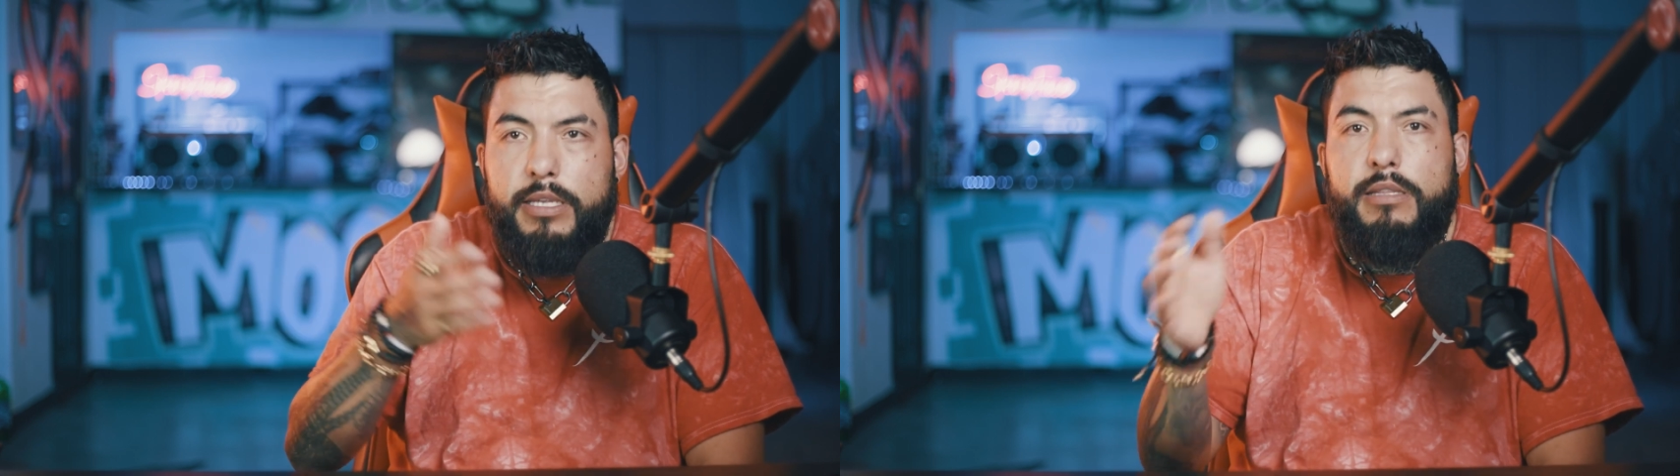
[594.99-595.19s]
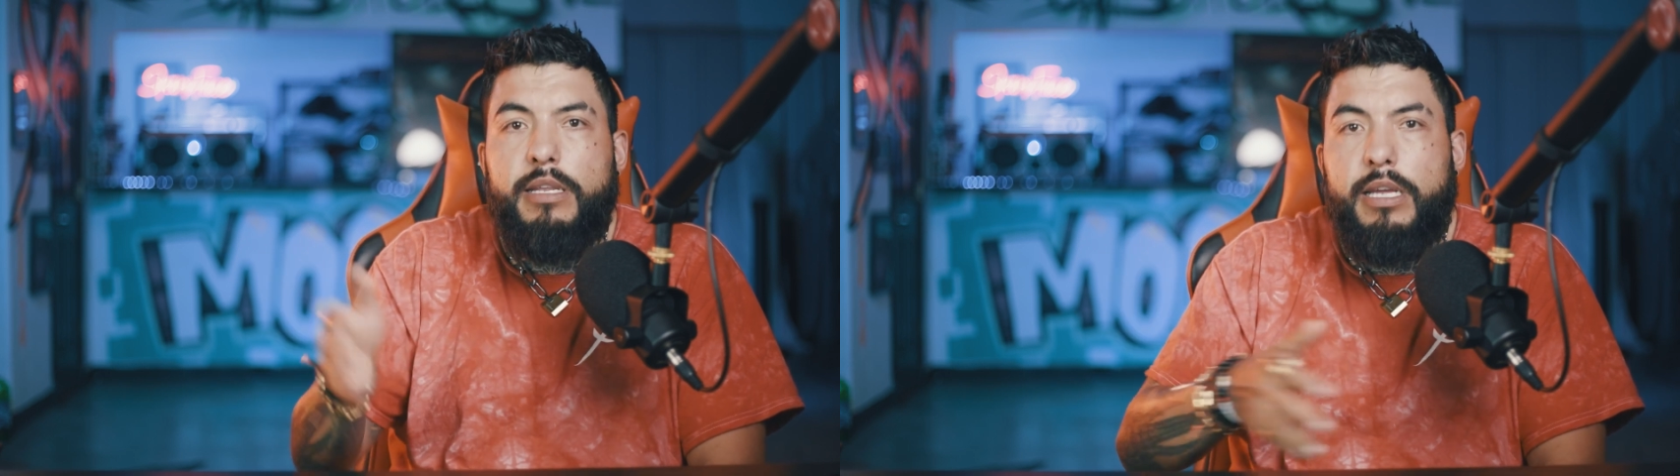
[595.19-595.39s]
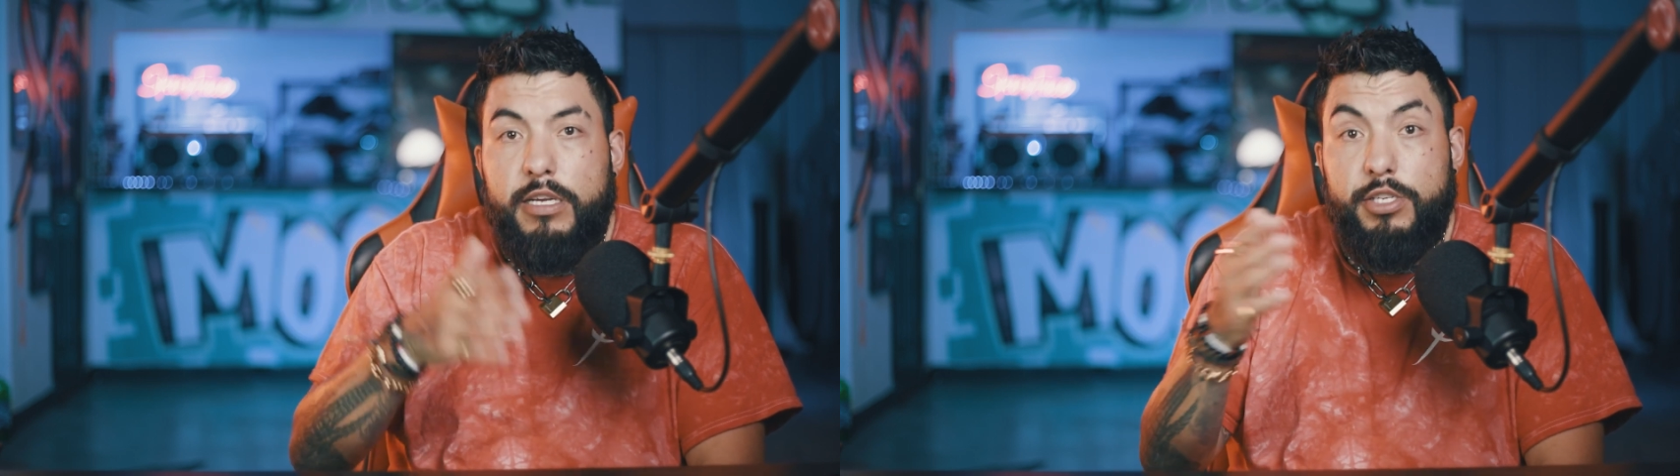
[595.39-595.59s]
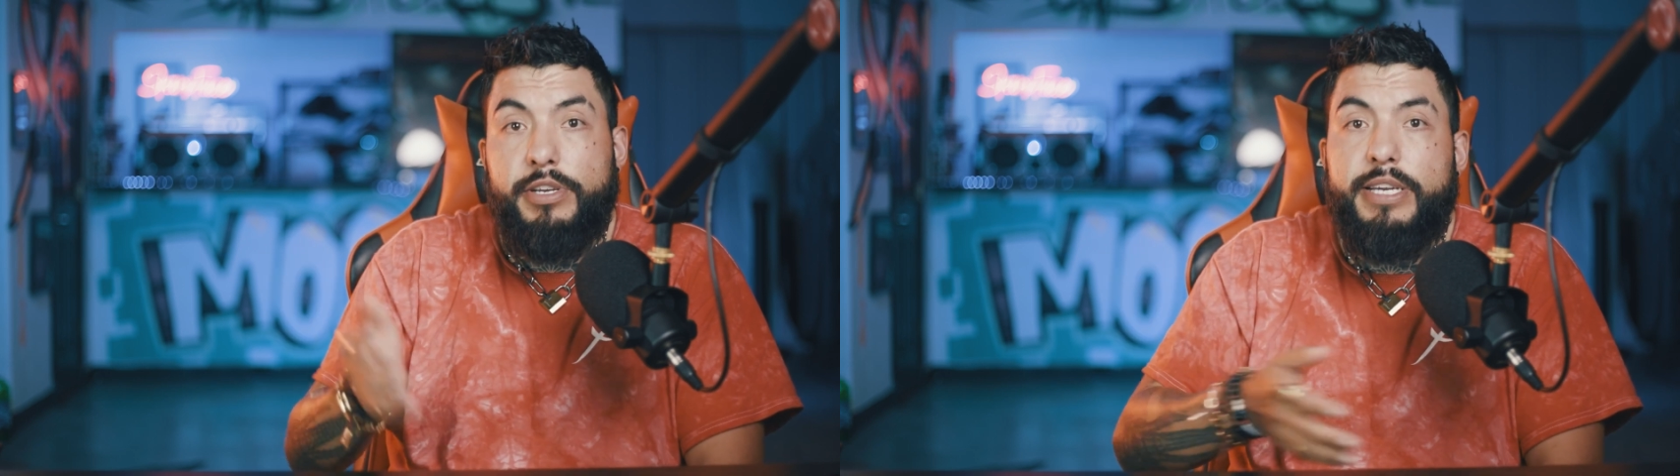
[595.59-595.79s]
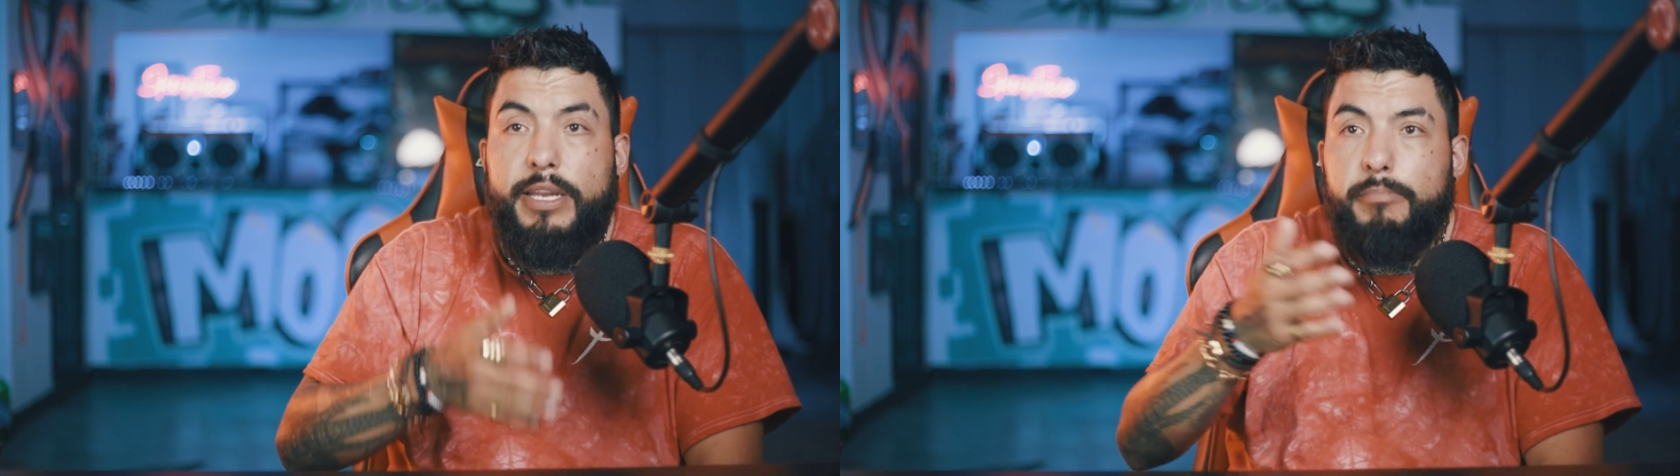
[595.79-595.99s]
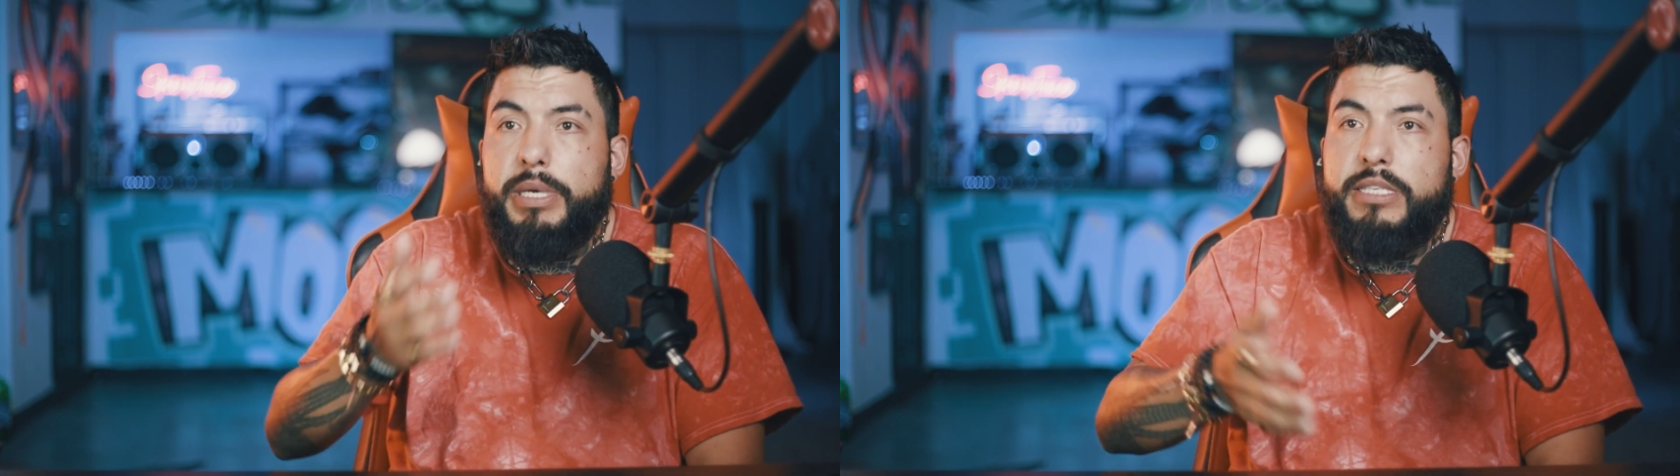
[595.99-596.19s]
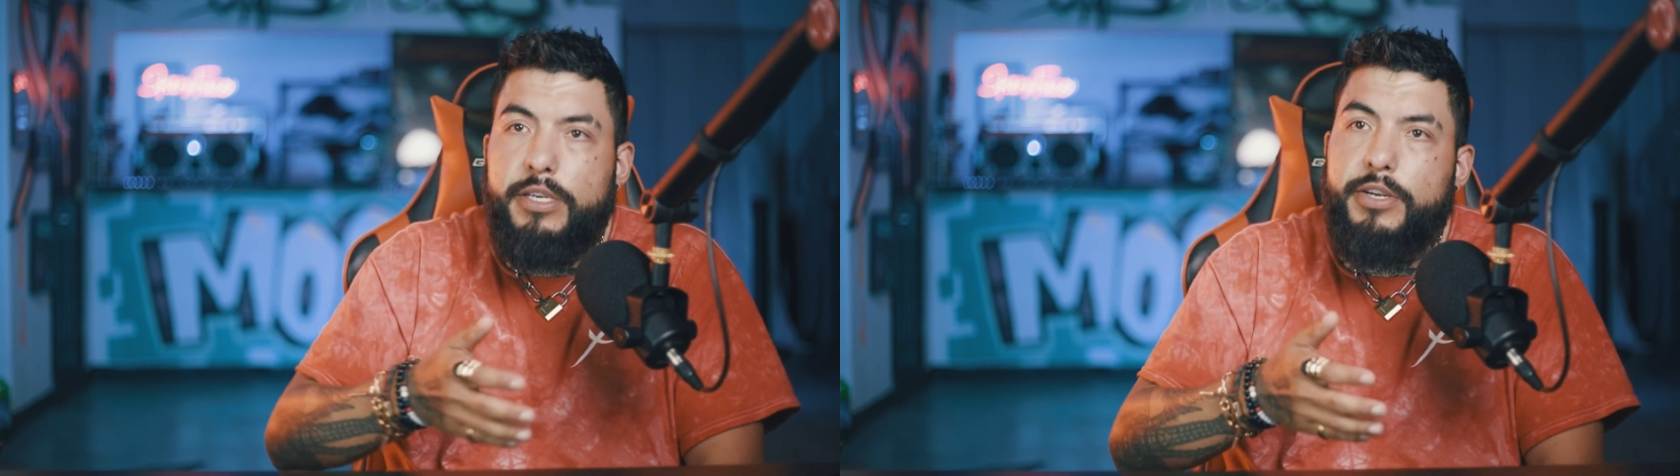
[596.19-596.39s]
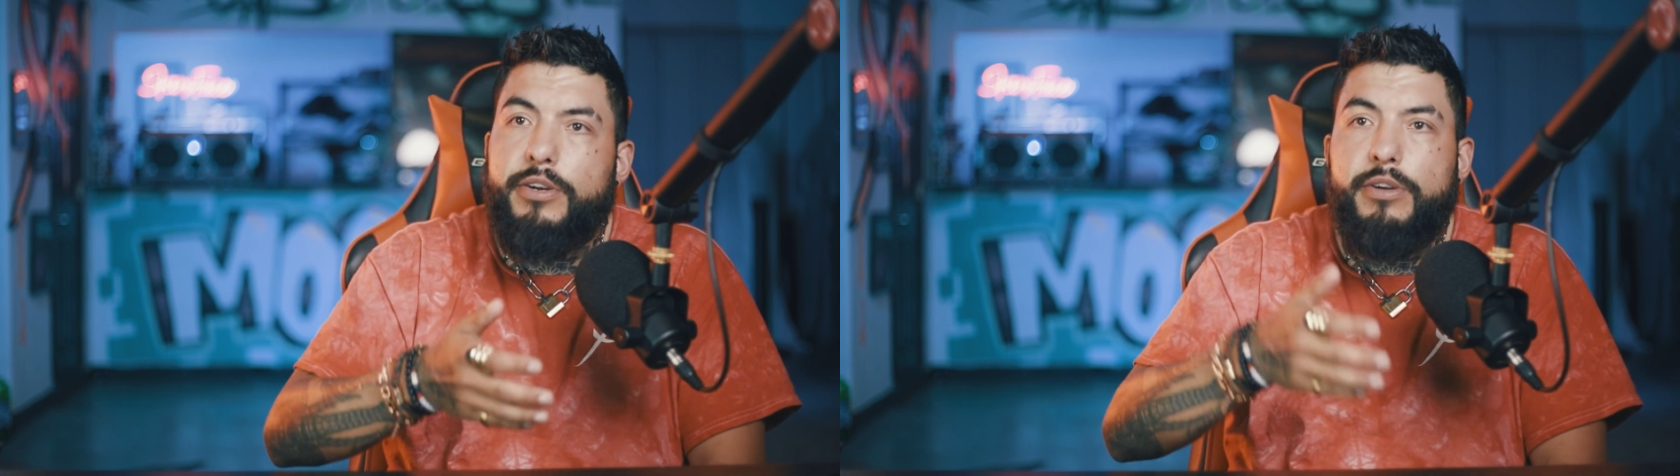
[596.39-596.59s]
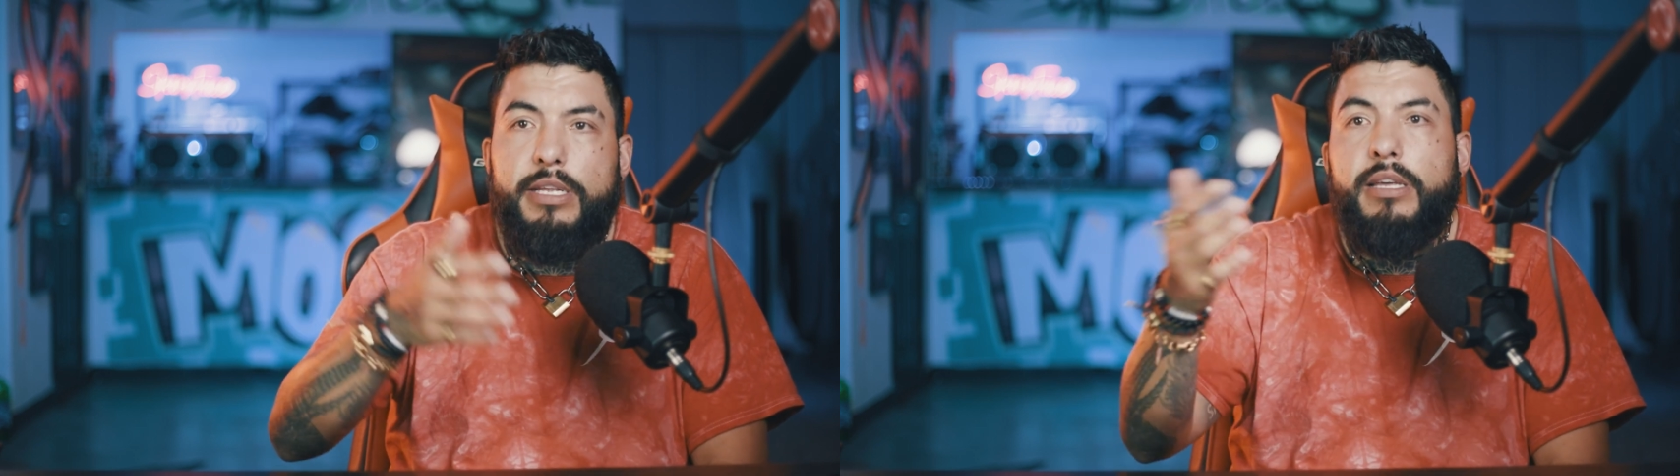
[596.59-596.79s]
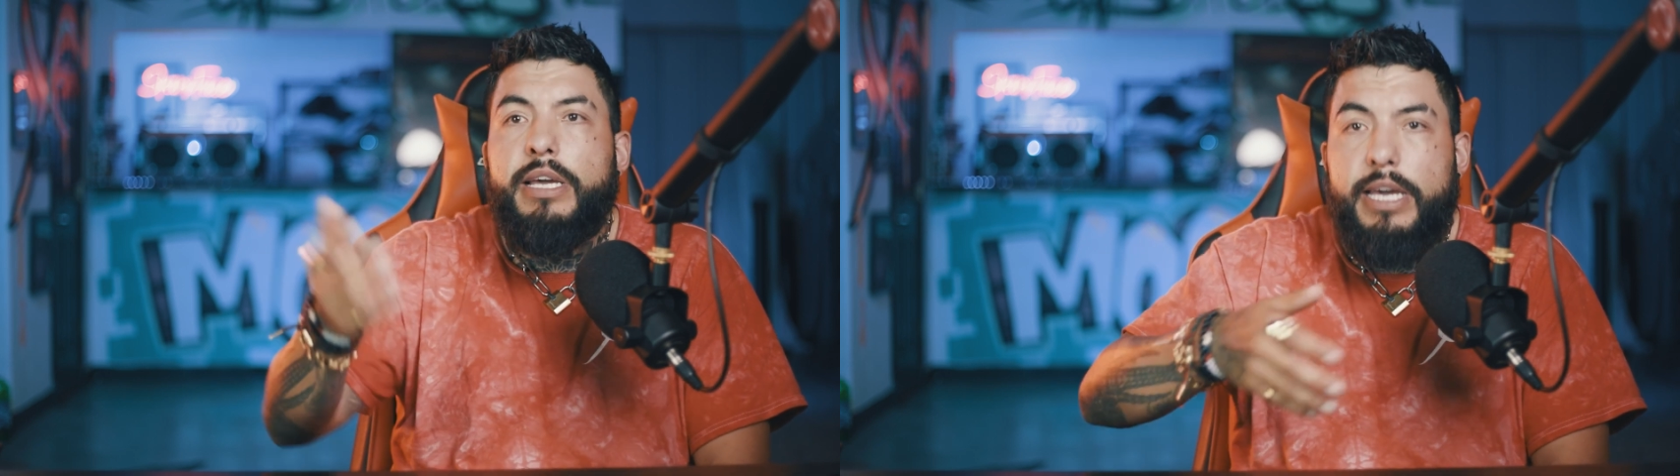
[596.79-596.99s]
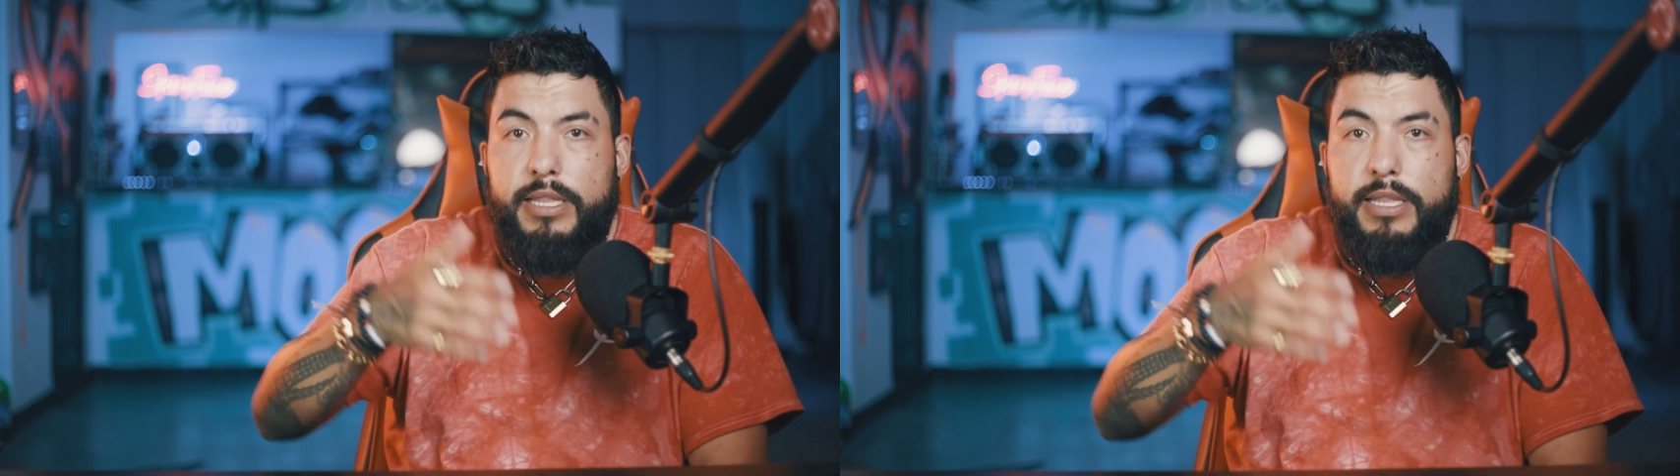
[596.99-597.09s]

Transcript: and and I started getting busier and